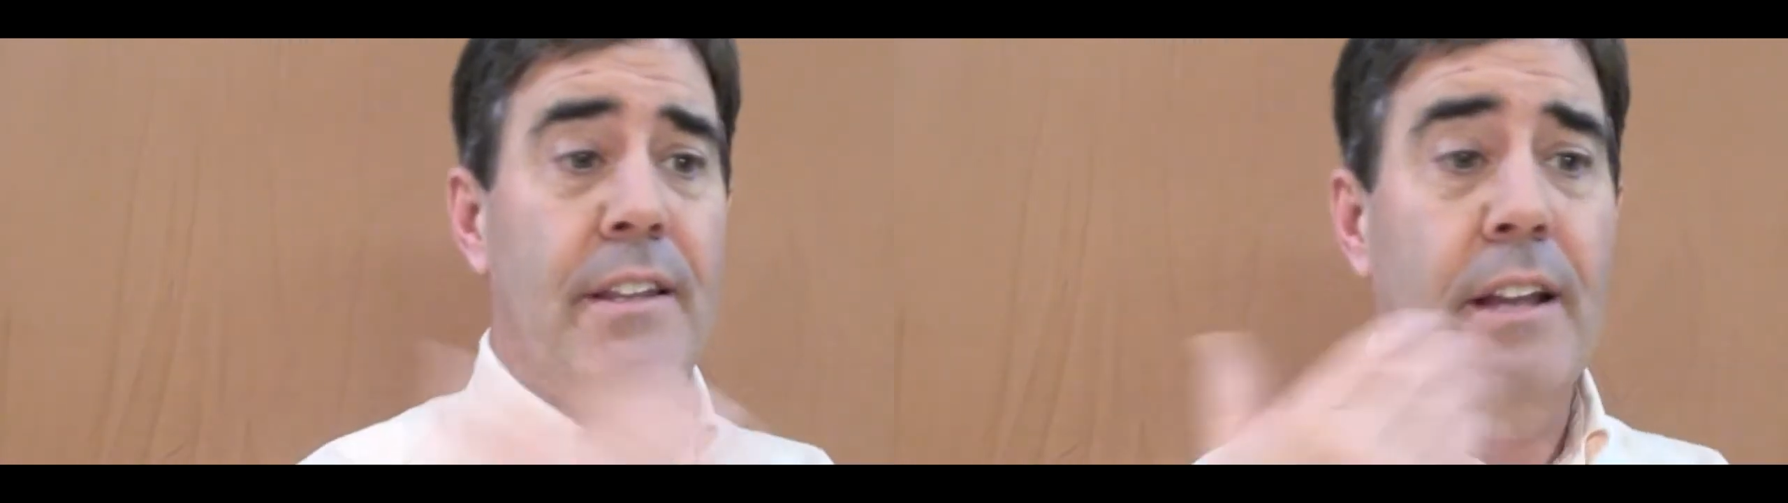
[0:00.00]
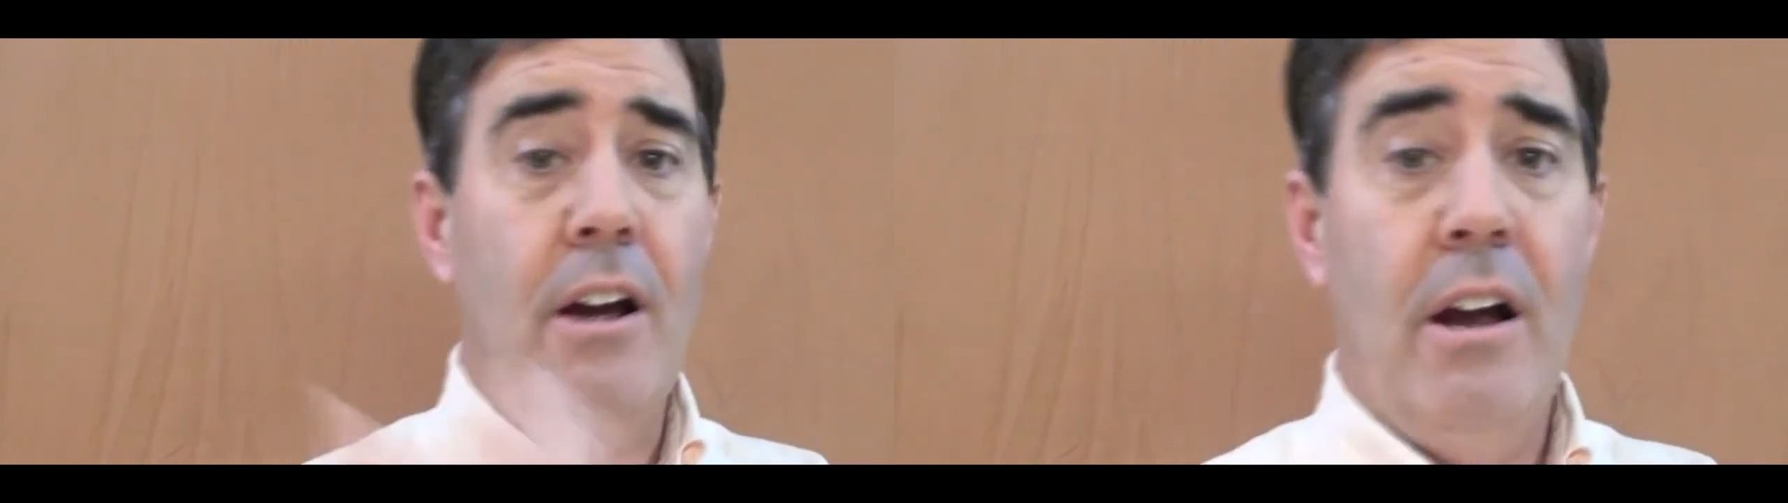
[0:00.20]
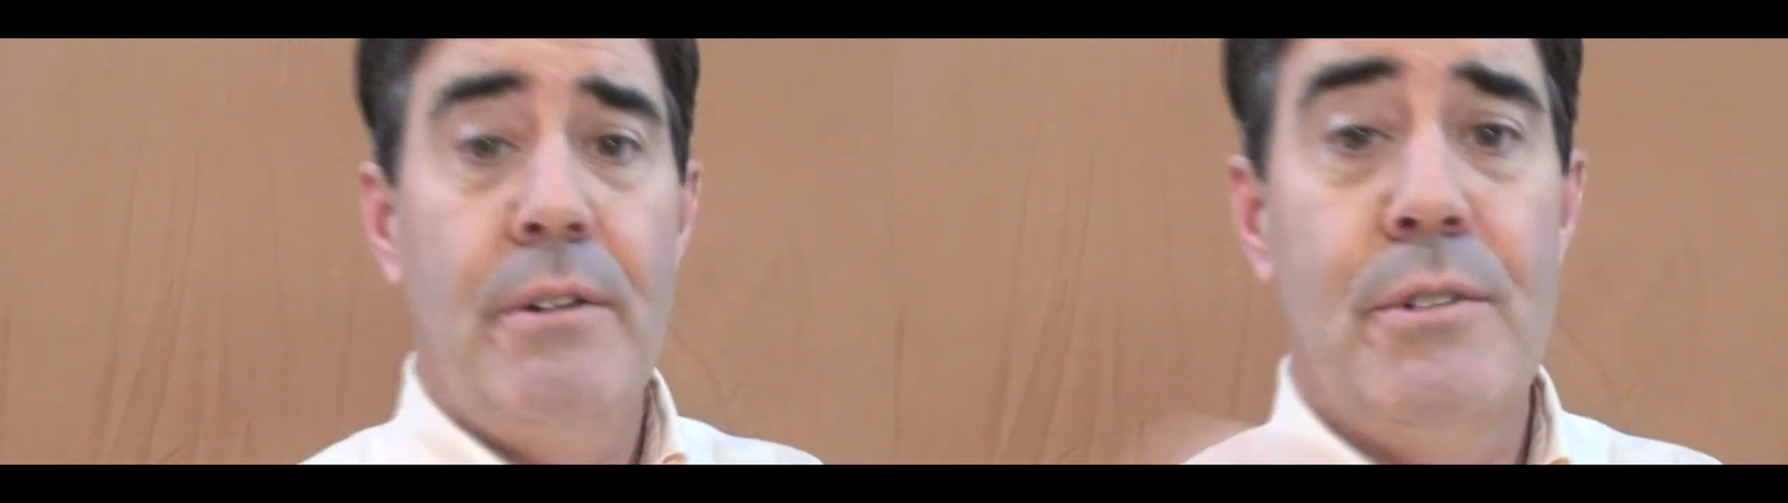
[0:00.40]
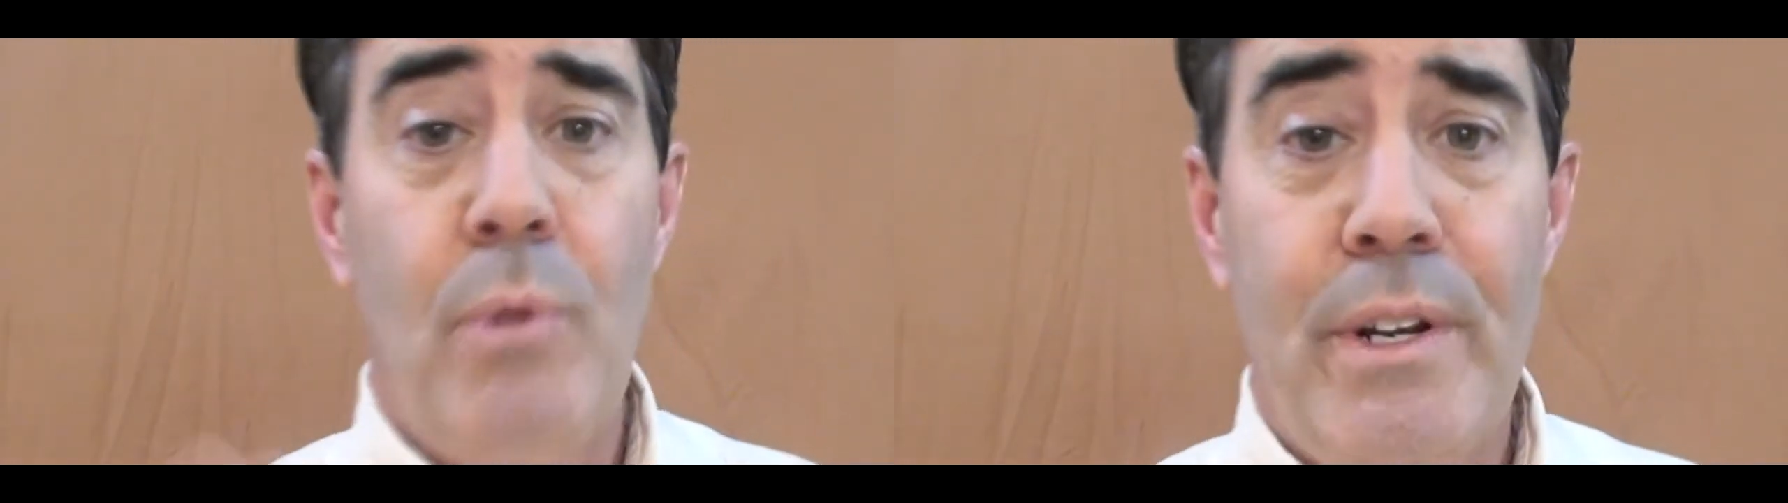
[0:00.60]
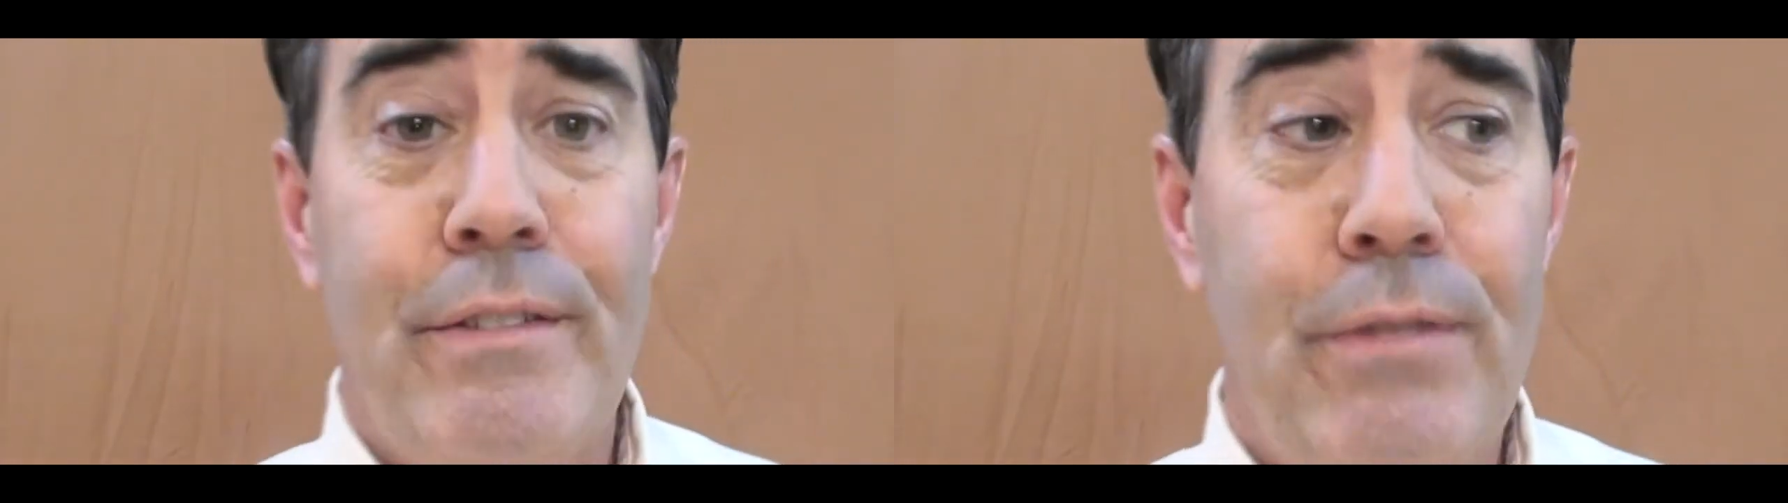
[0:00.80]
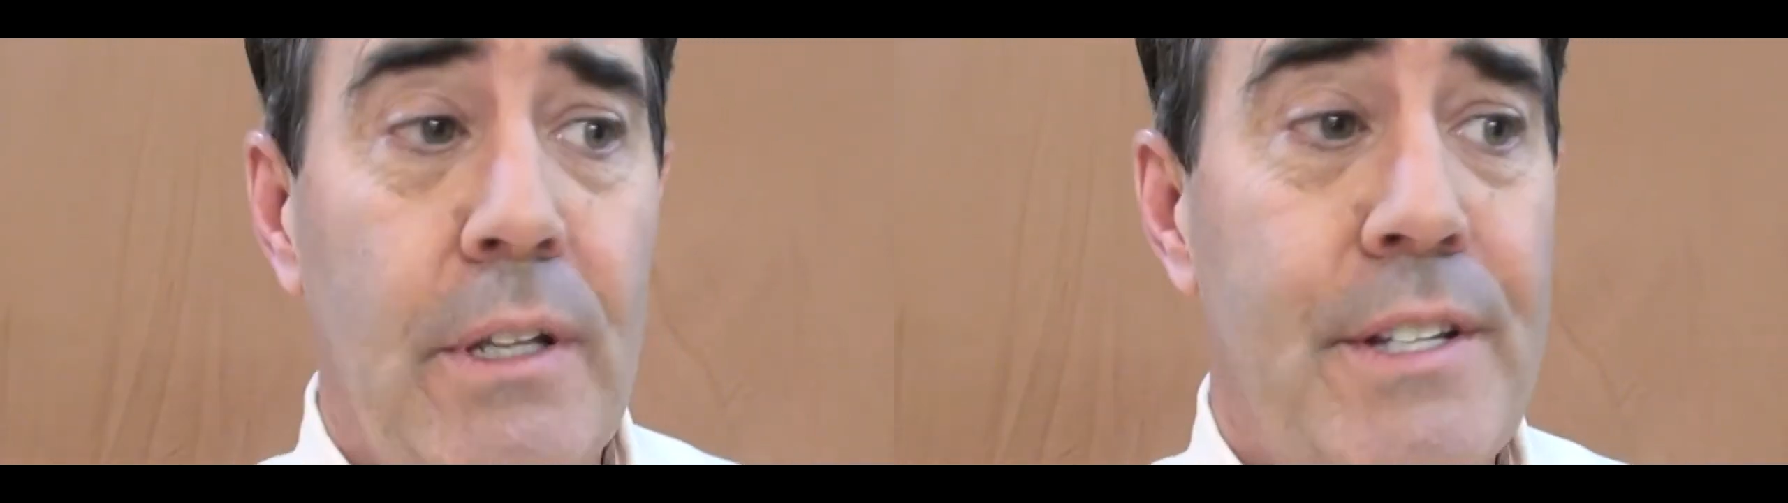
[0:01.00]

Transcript: and the car is wonderful,